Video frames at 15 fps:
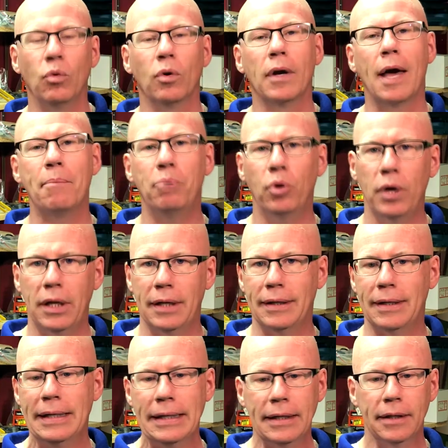We're not putting
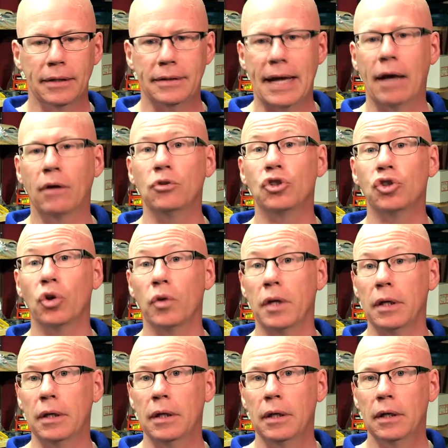it down so
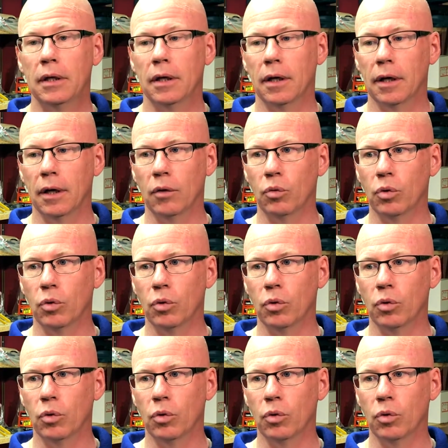that uh,